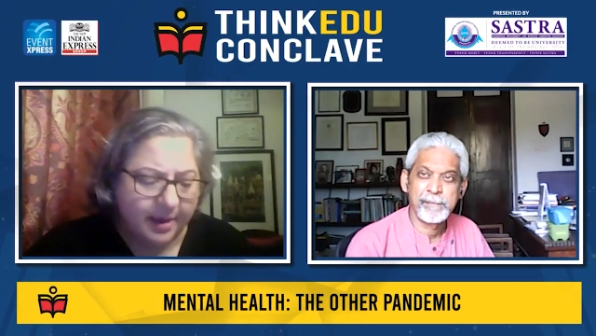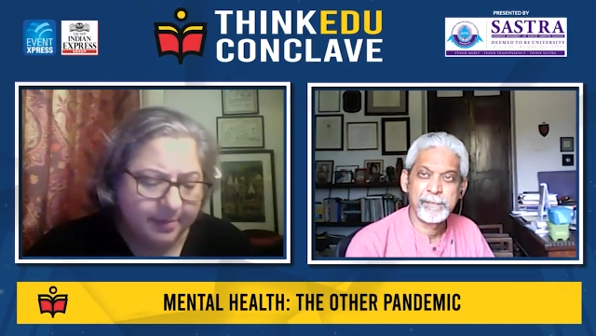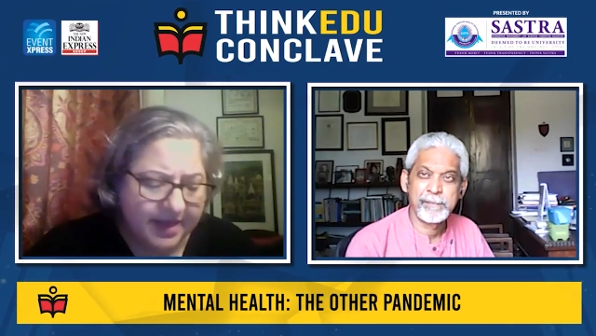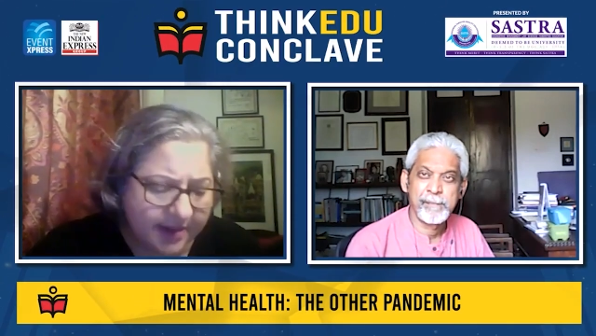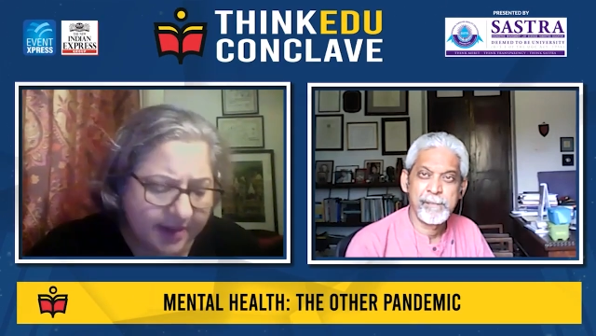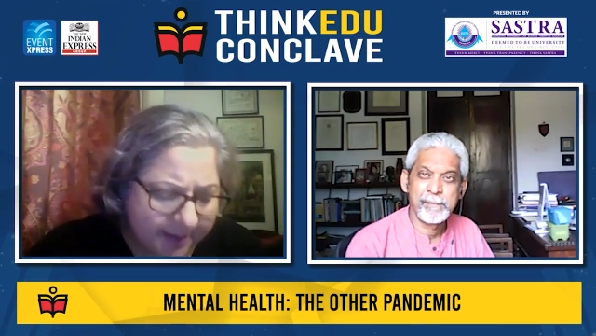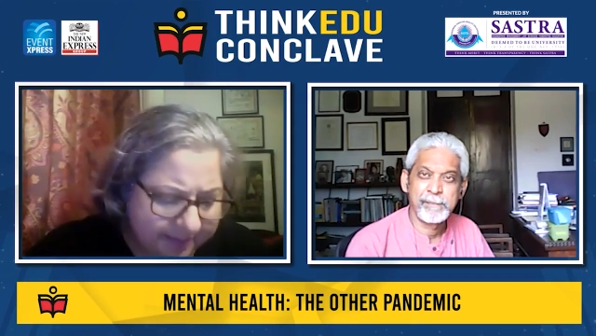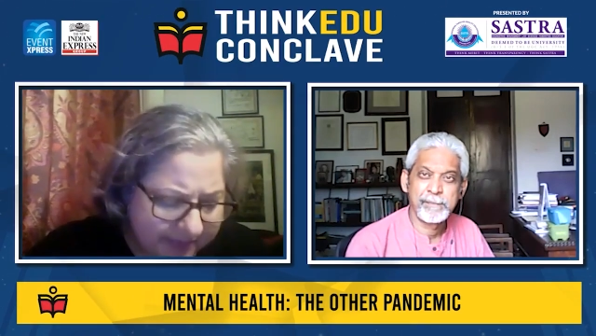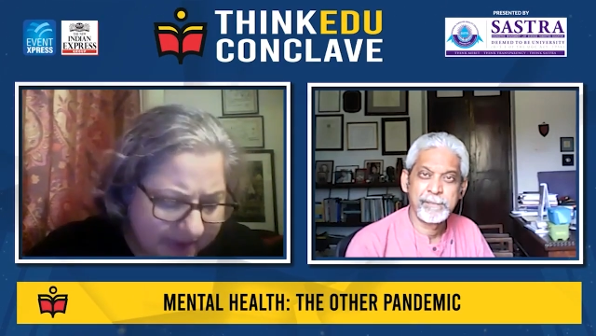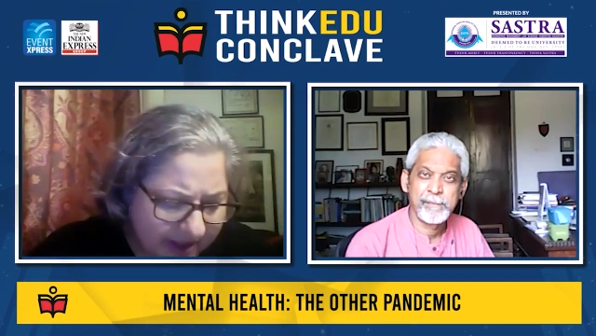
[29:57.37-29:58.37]
Speaker 1: But,
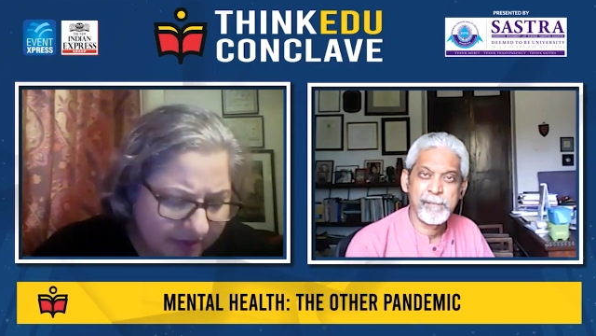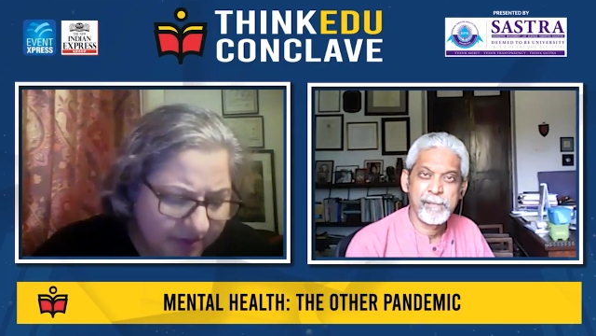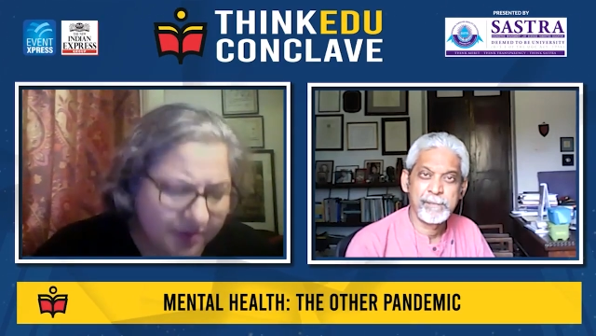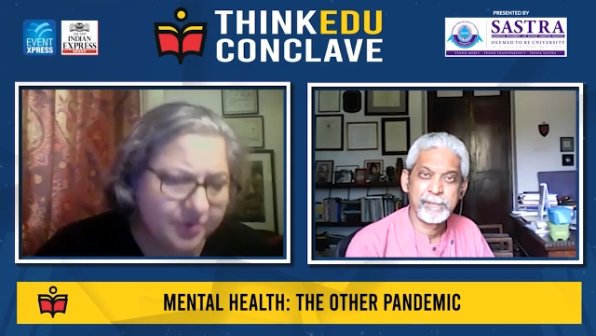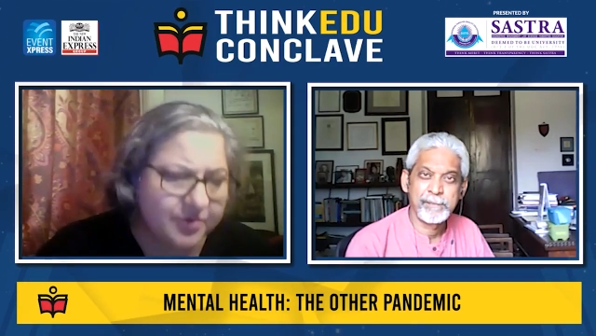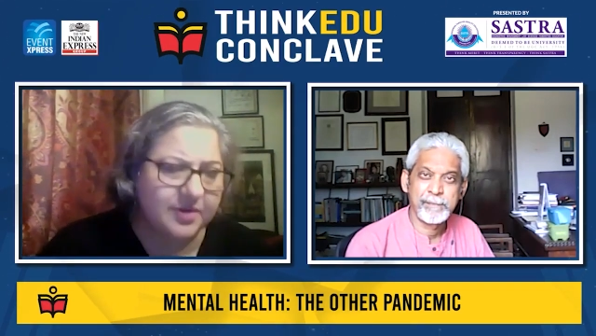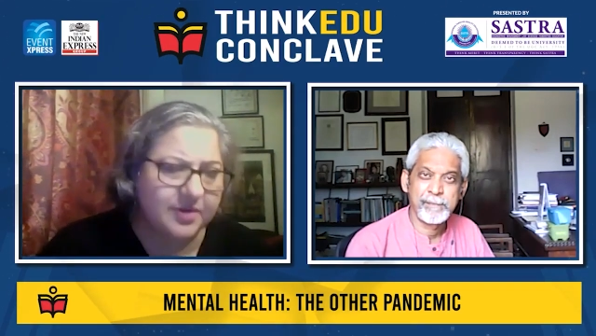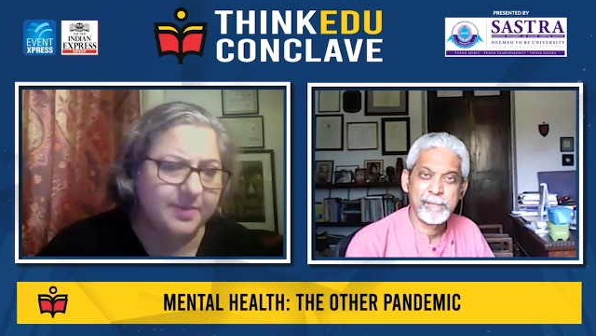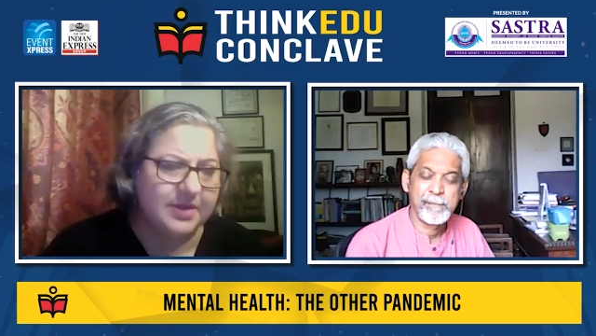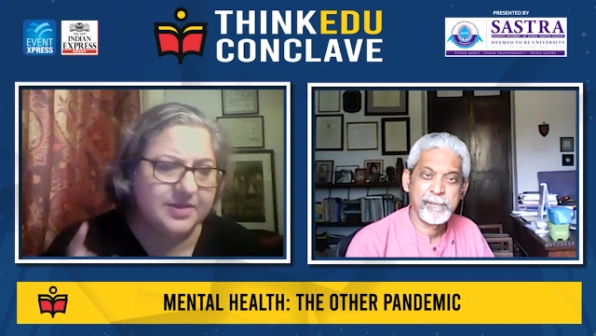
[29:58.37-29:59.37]
um, you know, you talked
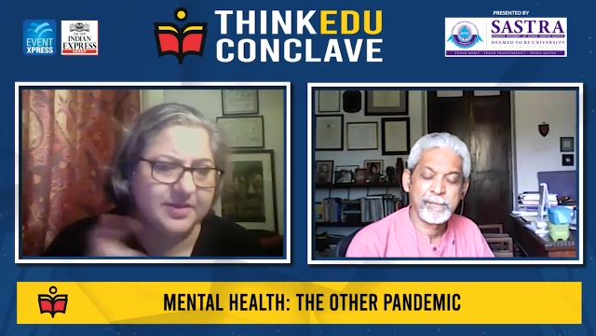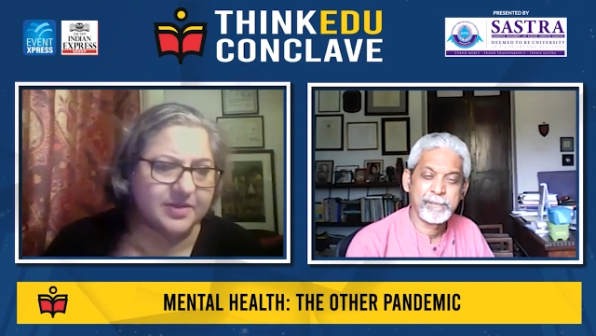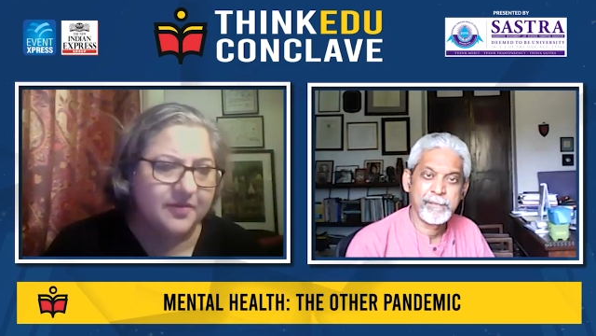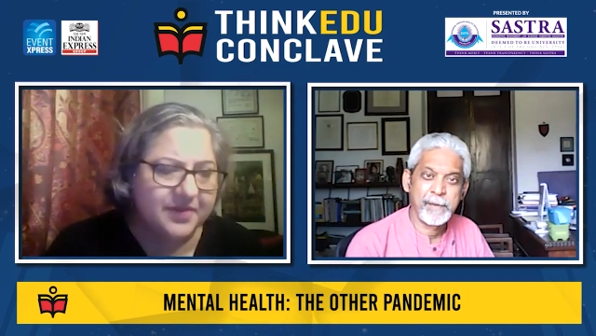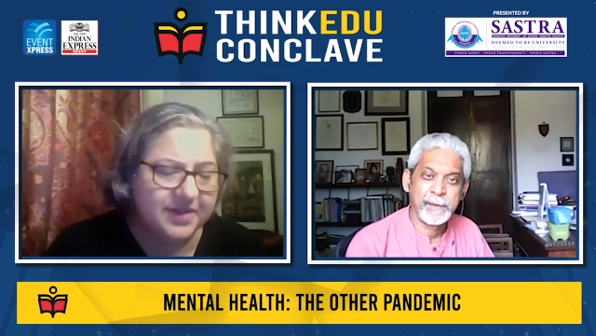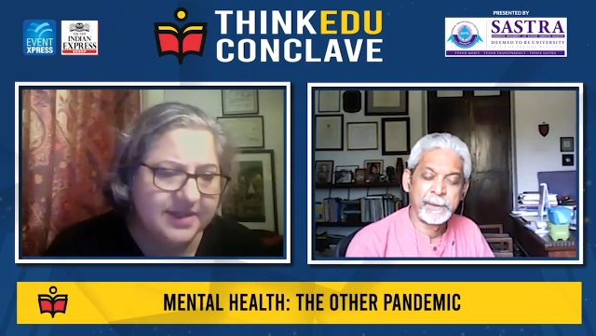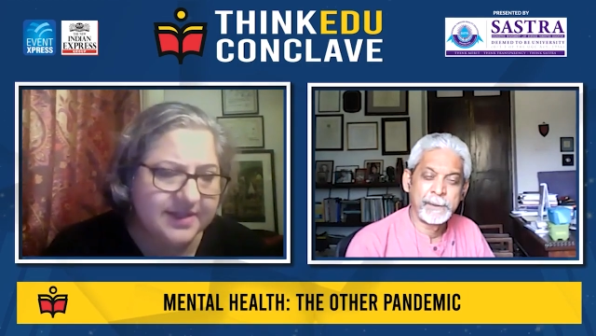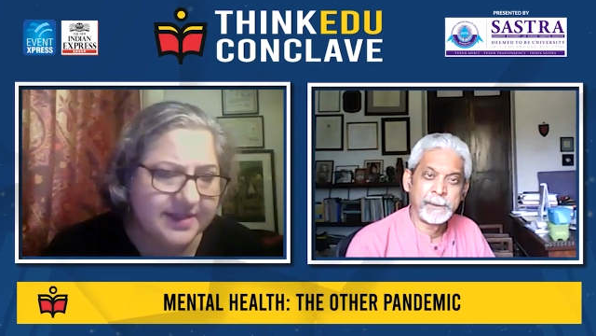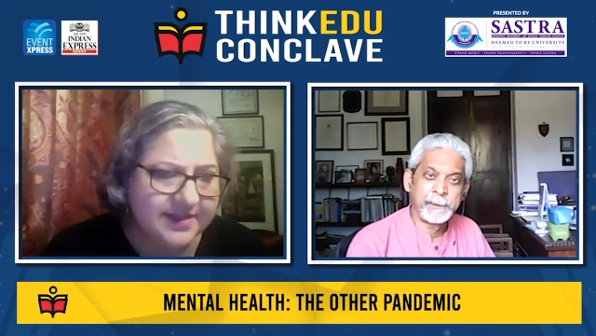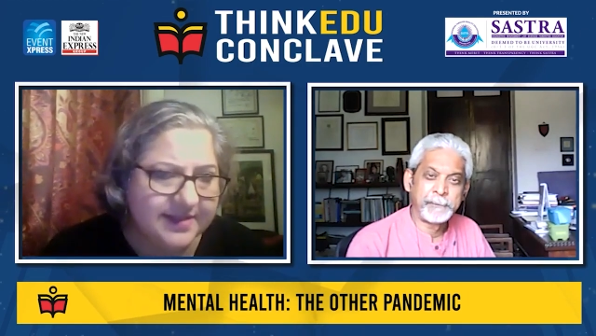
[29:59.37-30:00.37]
about this
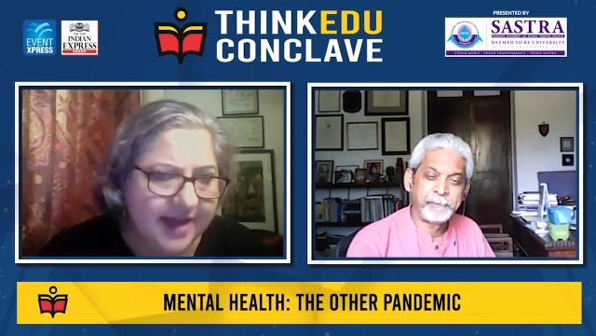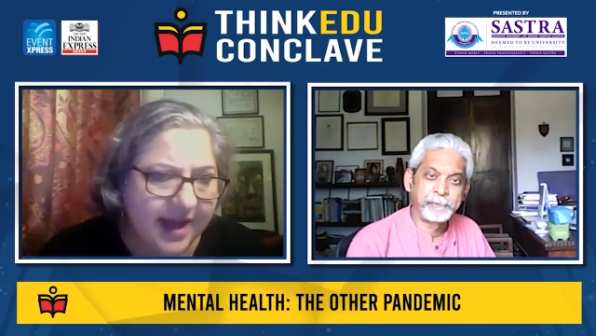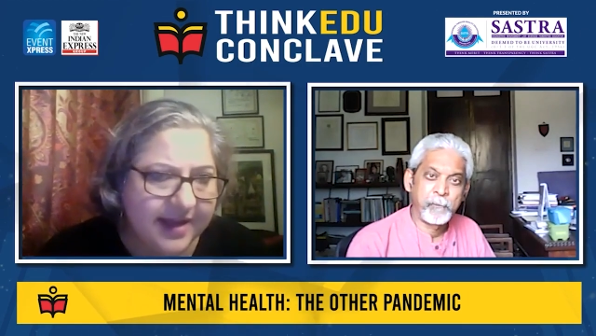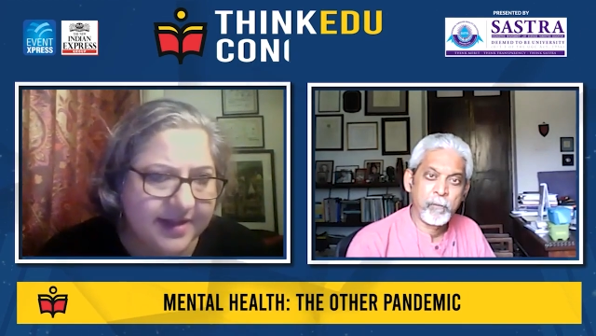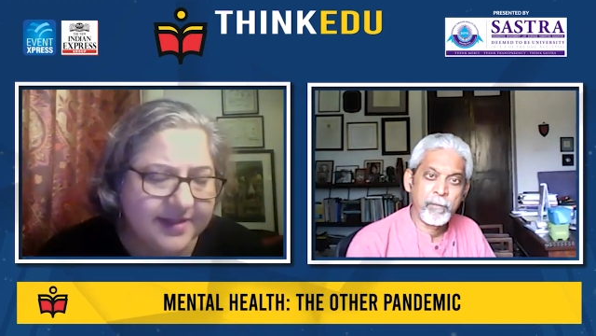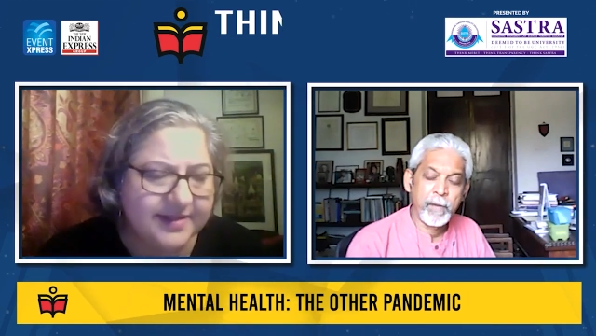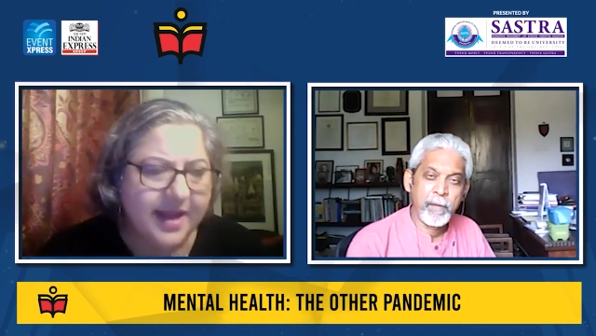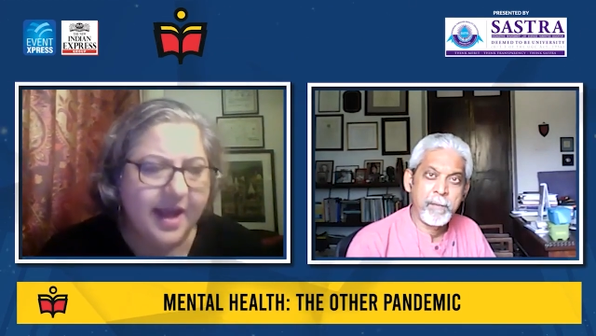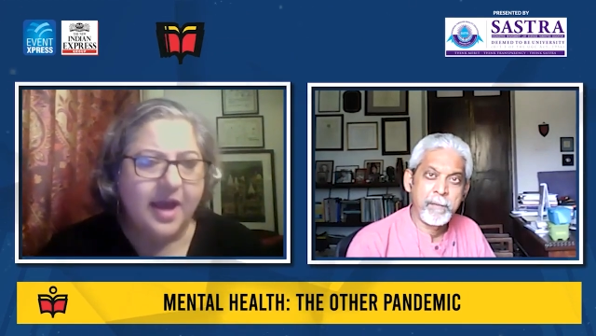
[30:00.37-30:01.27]
confidence in science.